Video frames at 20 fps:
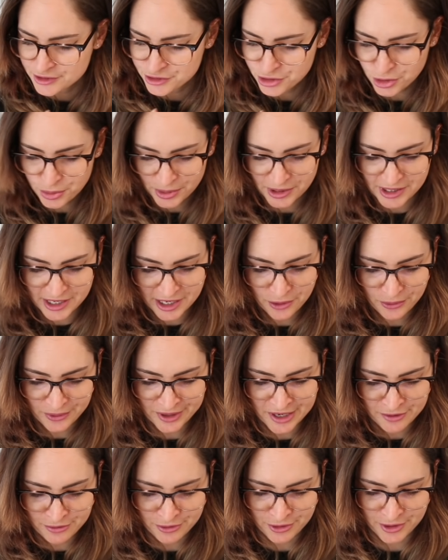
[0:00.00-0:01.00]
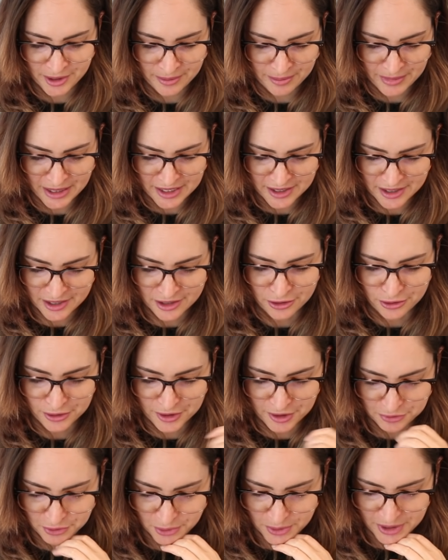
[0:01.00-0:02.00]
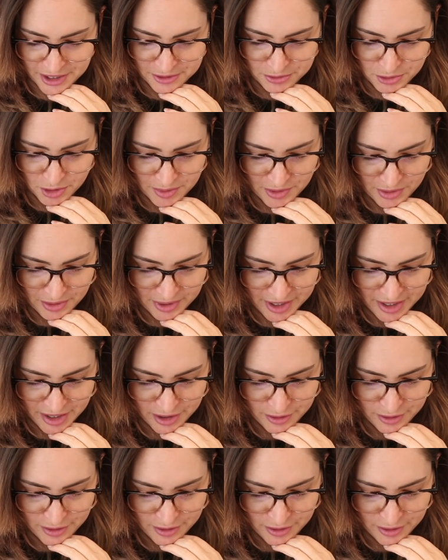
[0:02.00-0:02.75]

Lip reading: duplicate whenever and make a new giveaway will be really